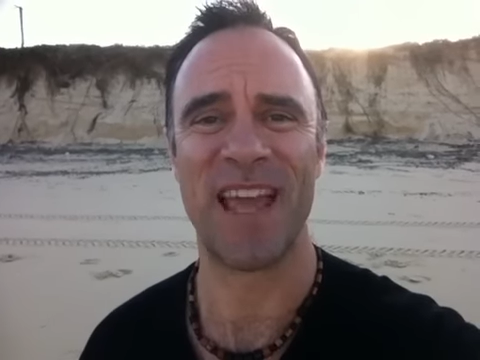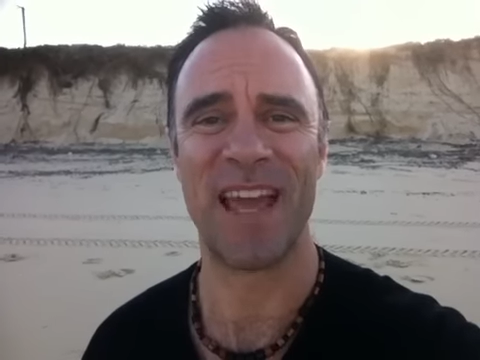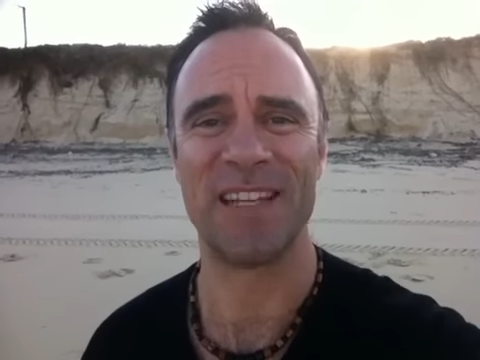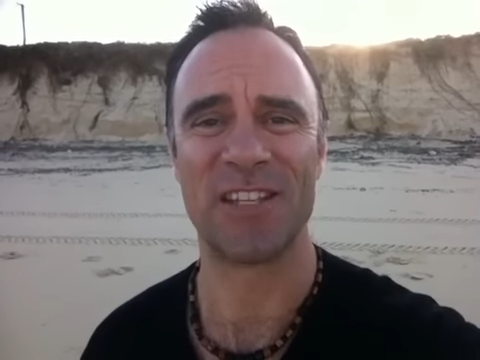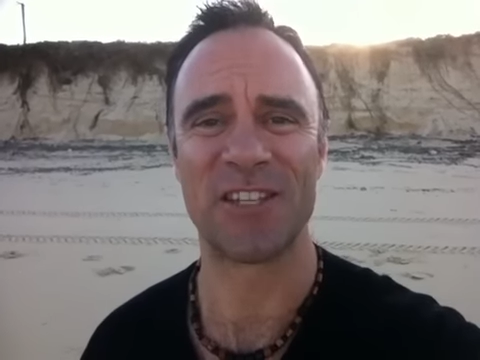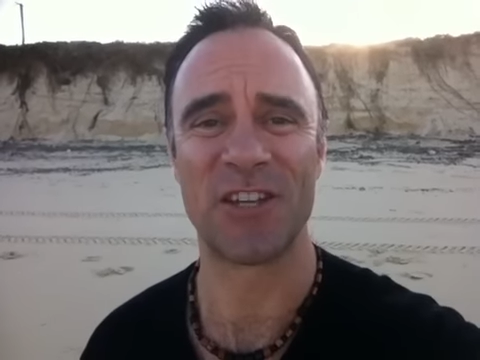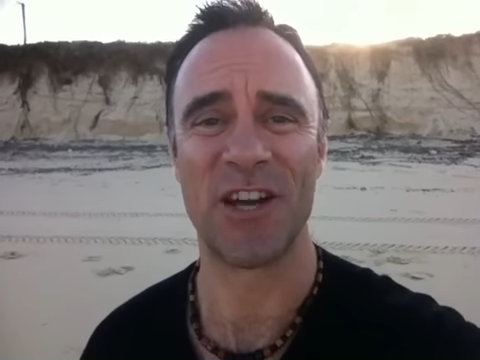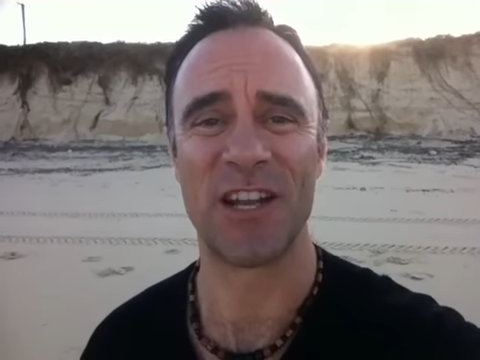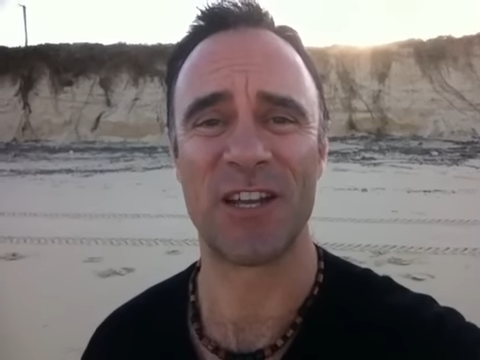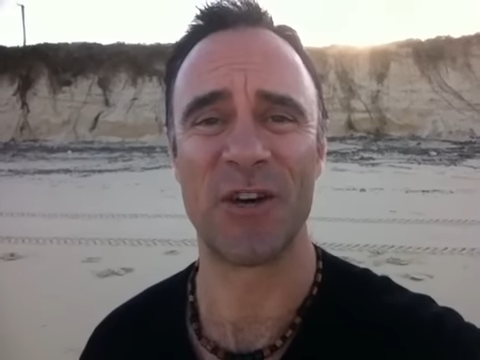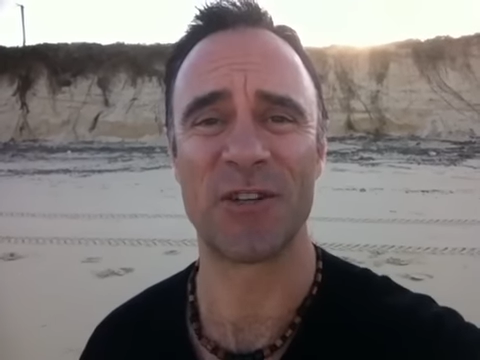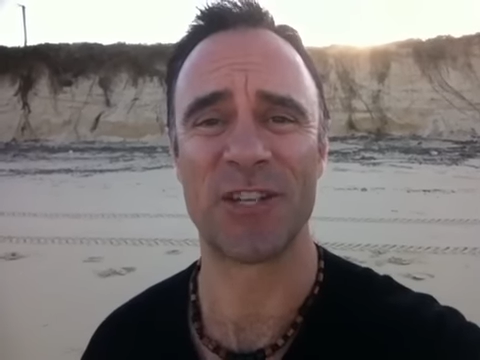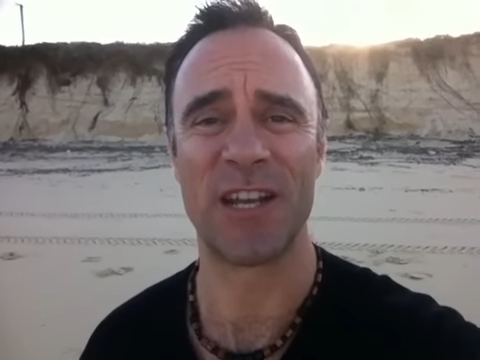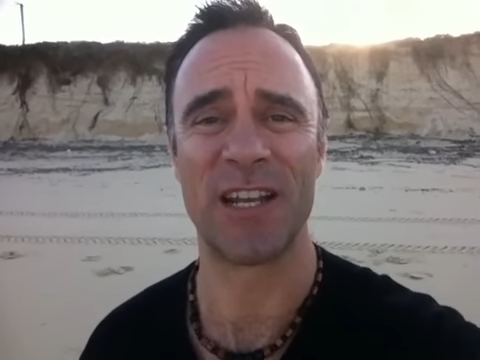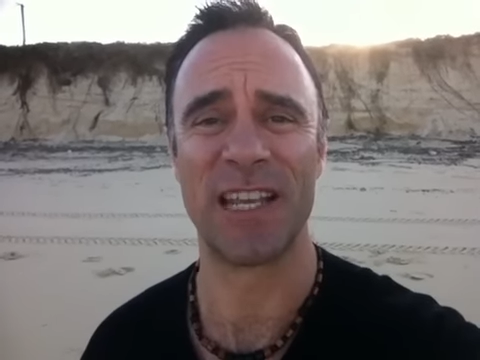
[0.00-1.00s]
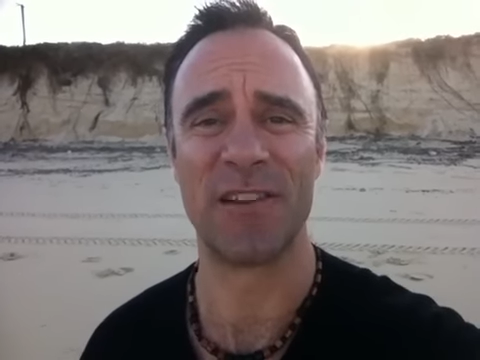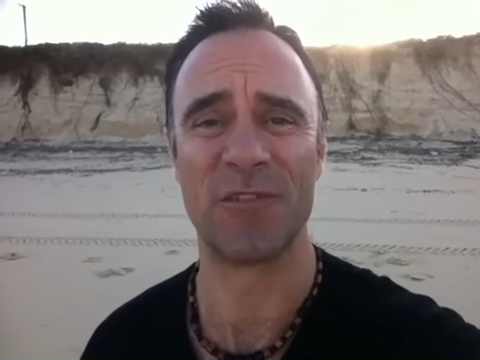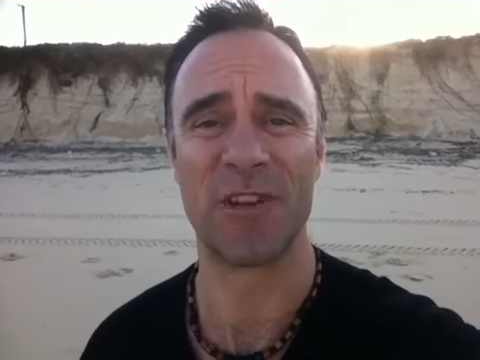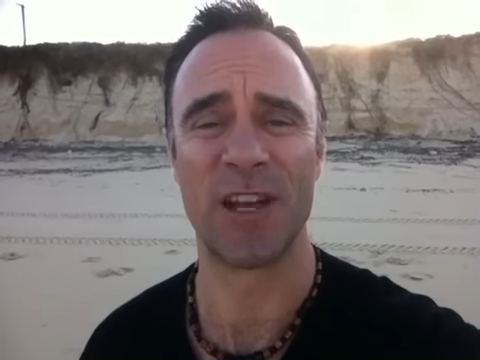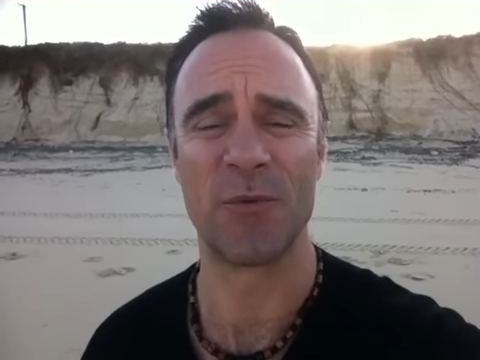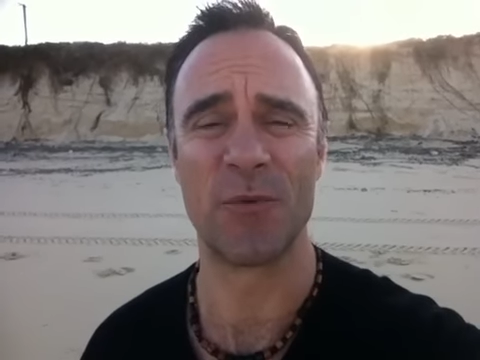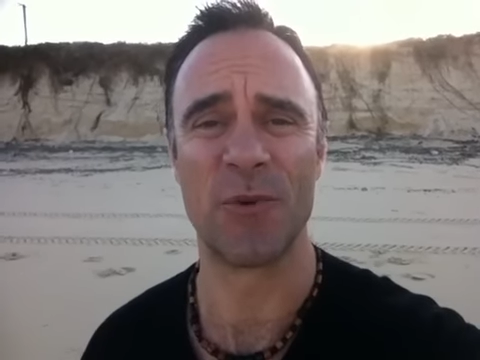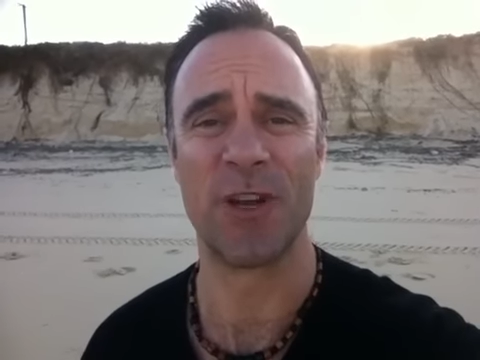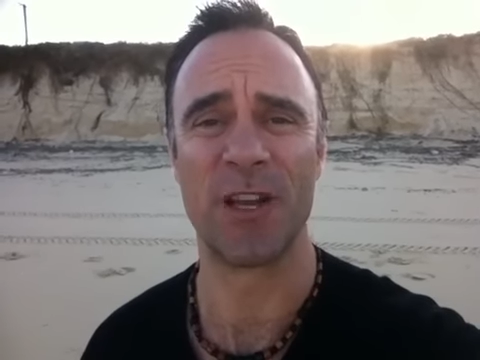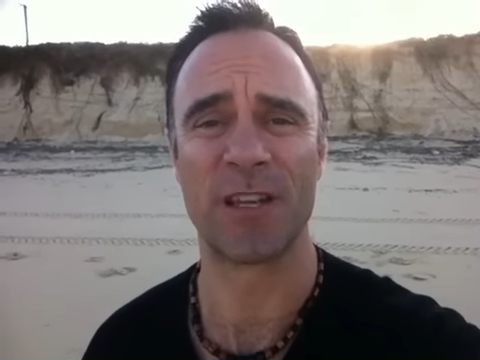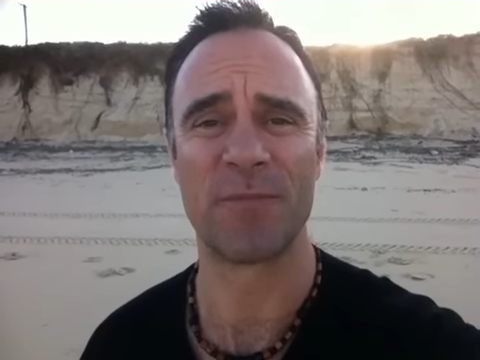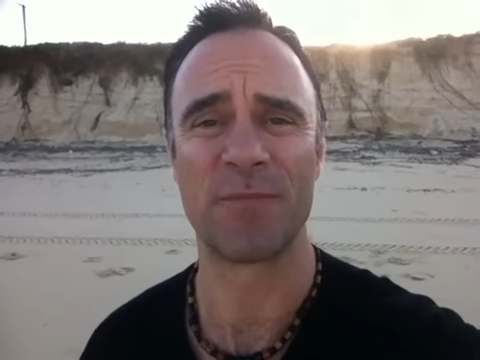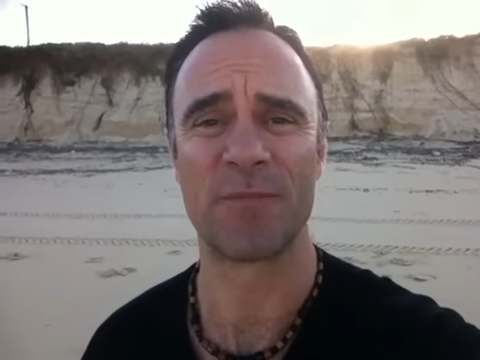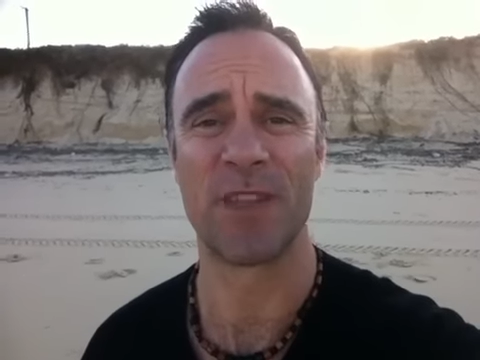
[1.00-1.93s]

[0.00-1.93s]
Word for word: and decided I was only ever going to work